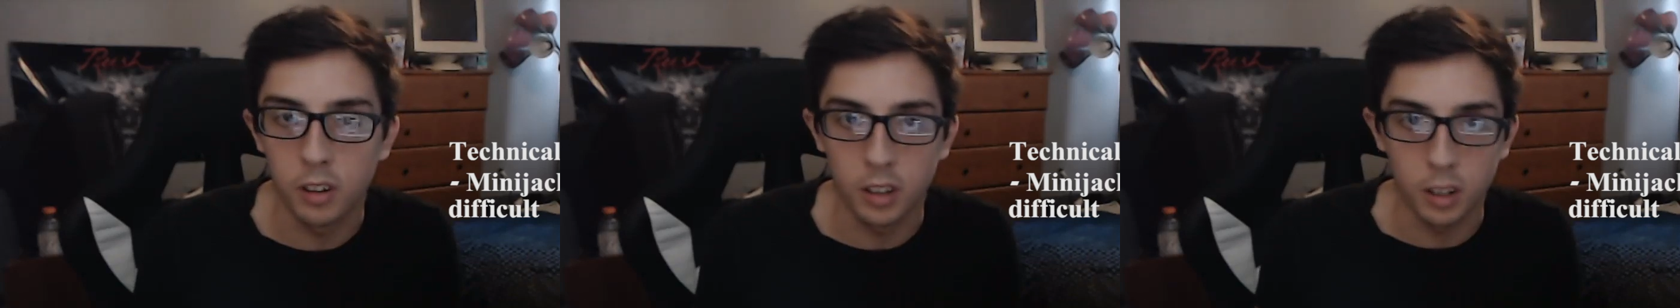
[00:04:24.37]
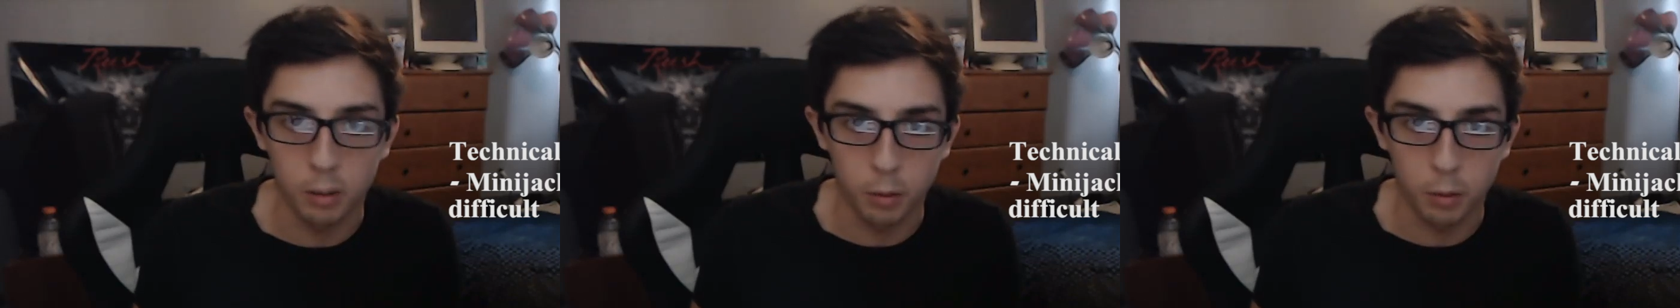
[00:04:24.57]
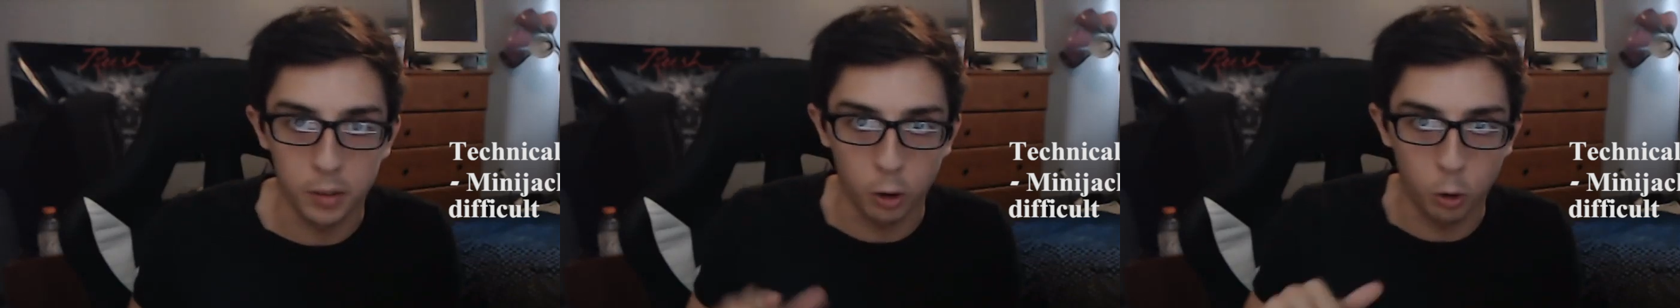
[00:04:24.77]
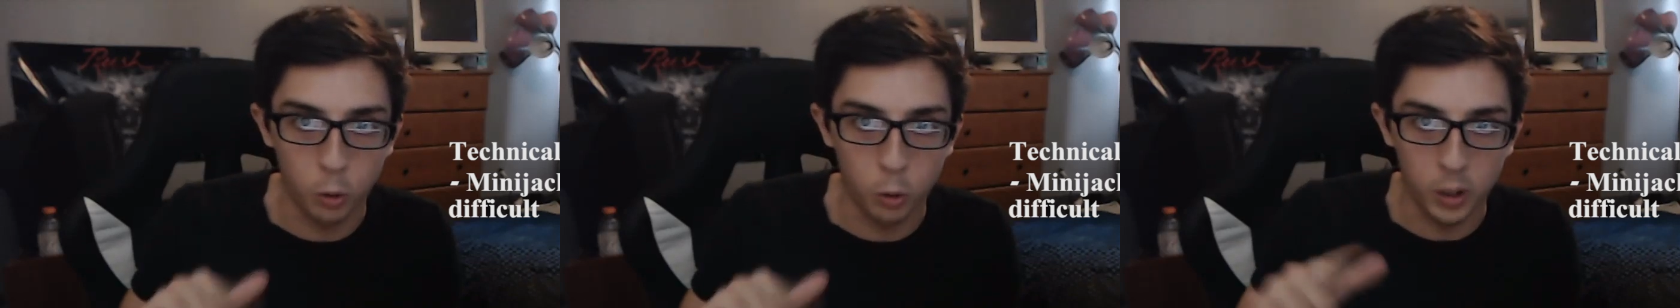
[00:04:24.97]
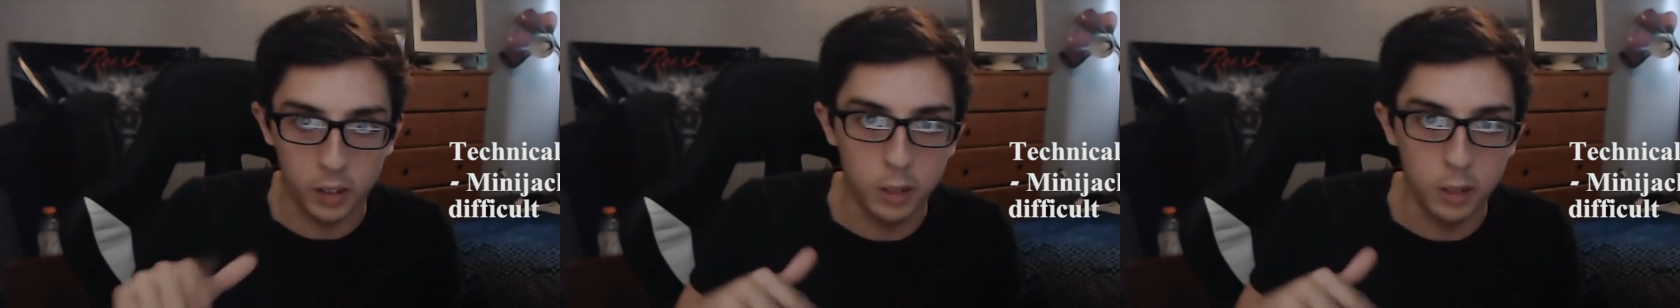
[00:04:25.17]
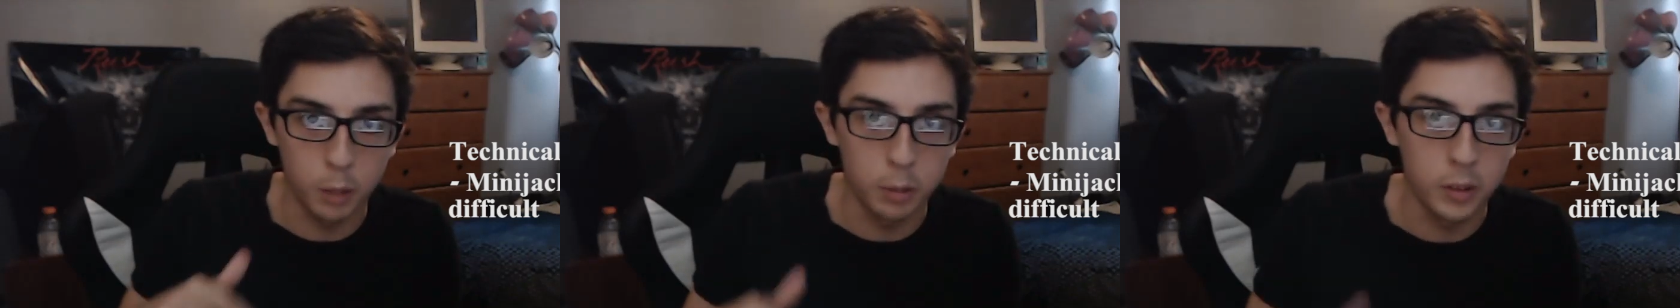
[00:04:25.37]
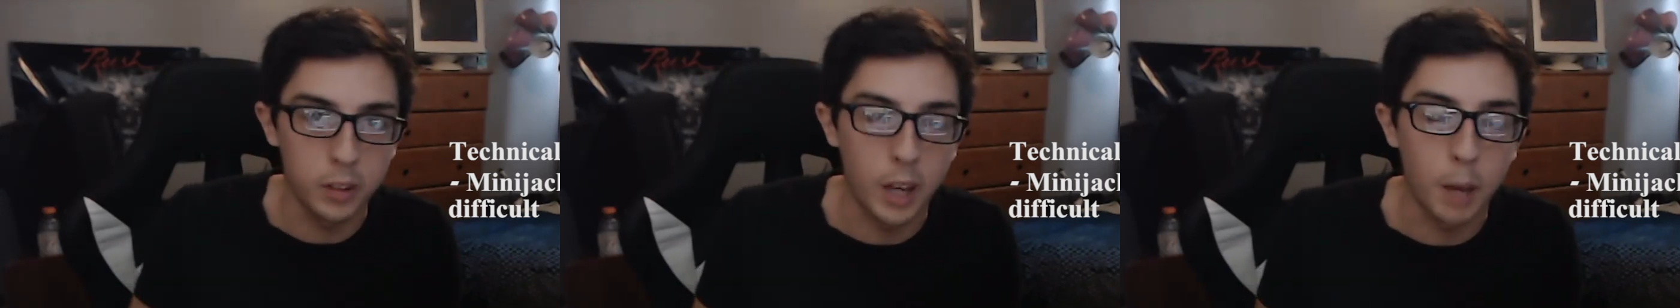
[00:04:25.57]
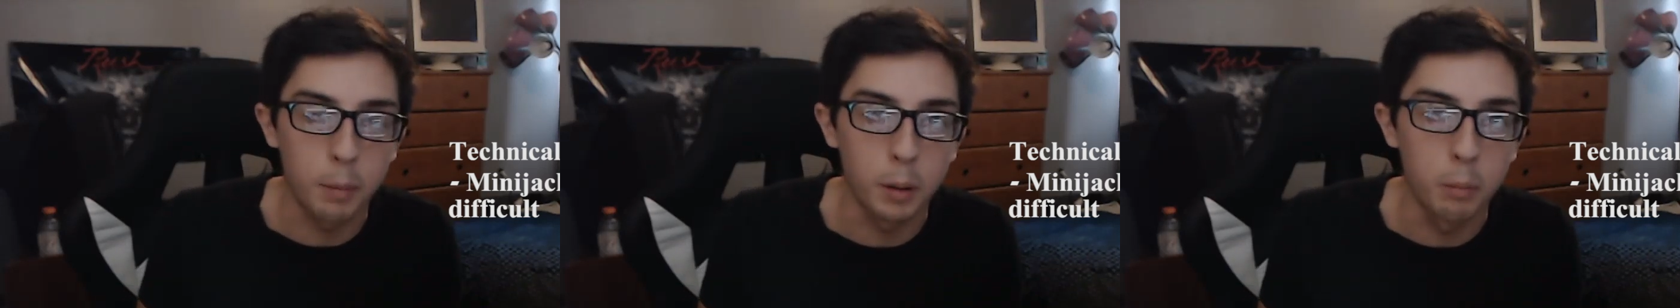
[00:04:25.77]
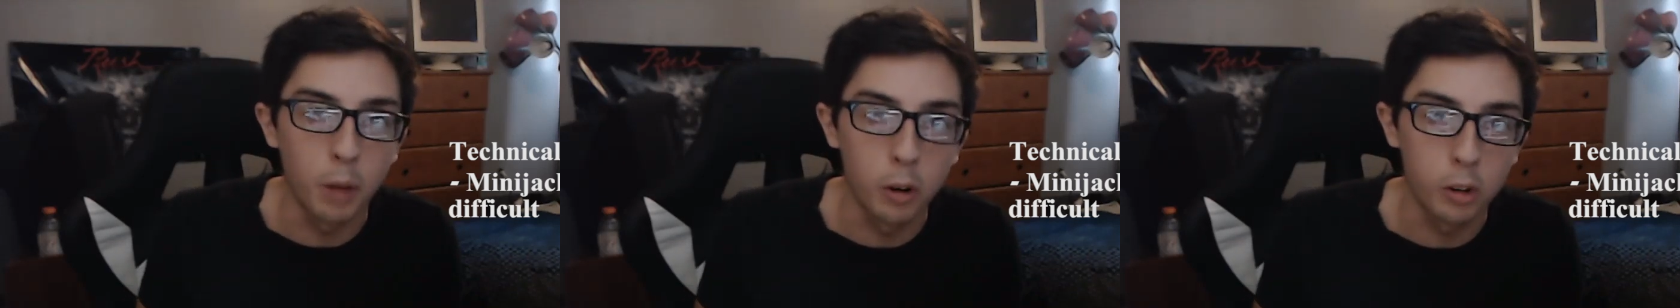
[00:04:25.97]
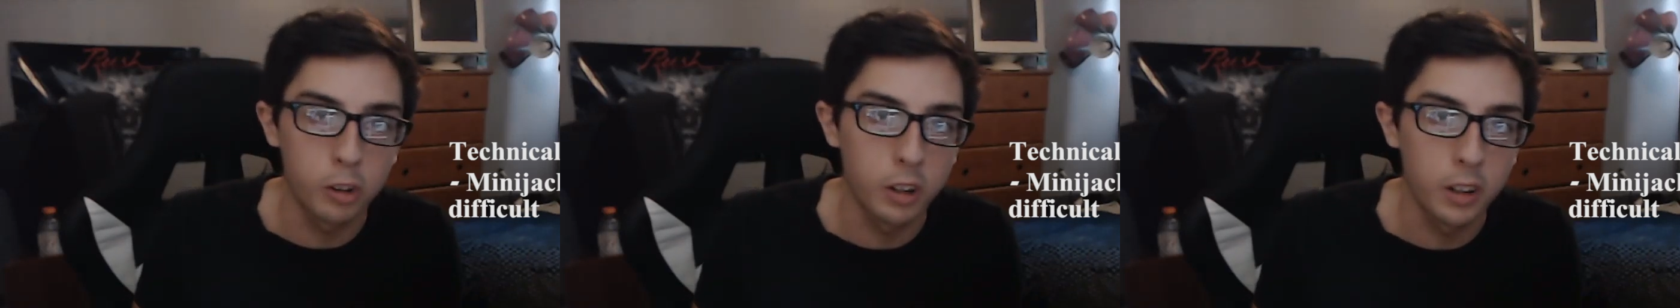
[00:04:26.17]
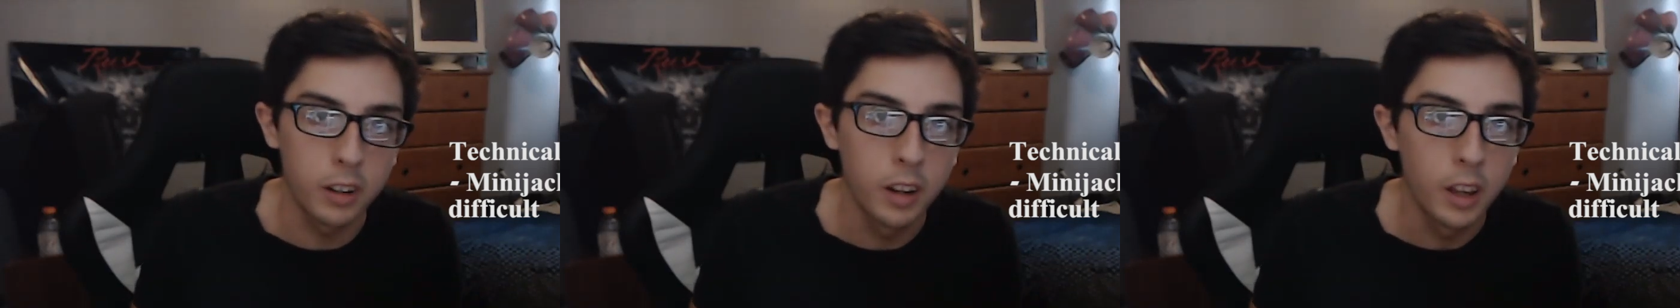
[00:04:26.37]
since with the quick double tapping motion,